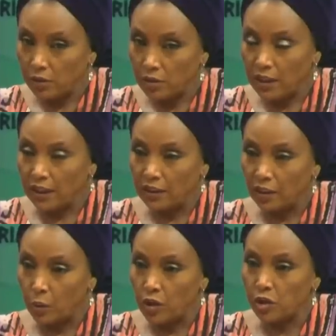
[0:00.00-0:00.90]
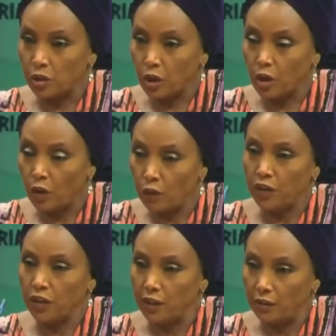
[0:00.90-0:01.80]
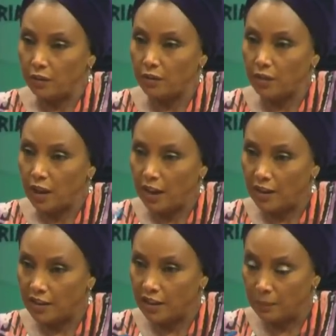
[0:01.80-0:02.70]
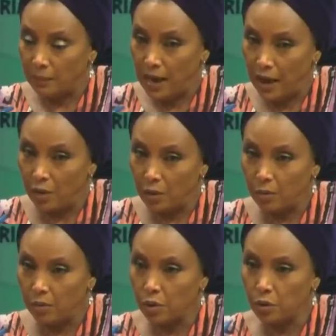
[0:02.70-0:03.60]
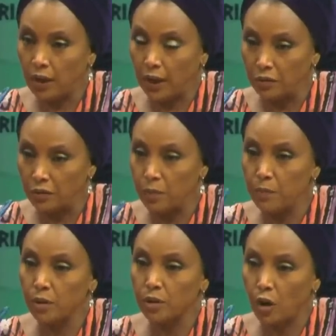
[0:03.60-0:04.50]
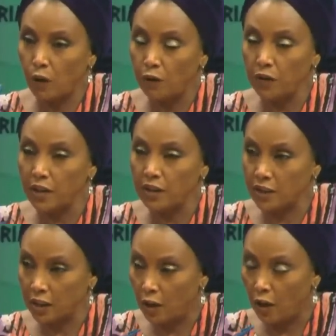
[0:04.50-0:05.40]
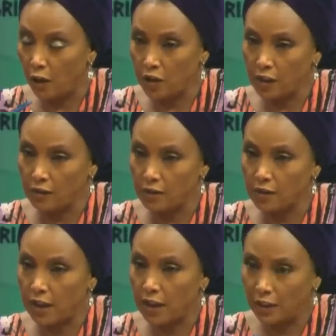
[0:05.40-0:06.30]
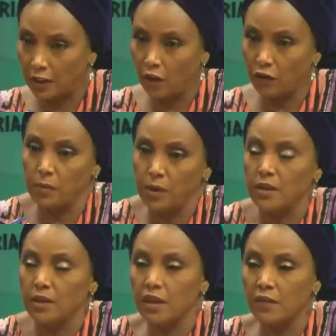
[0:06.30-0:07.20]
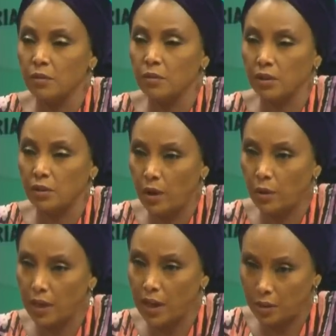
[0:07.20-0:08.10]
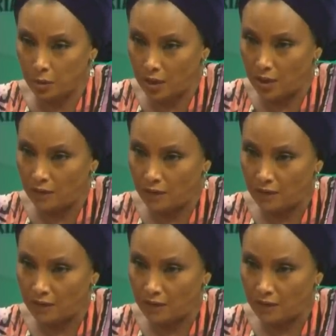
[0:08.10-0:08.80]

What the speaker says: Can you take the question on confidence and how you can rebuild confidence in governance and government, given where we are today?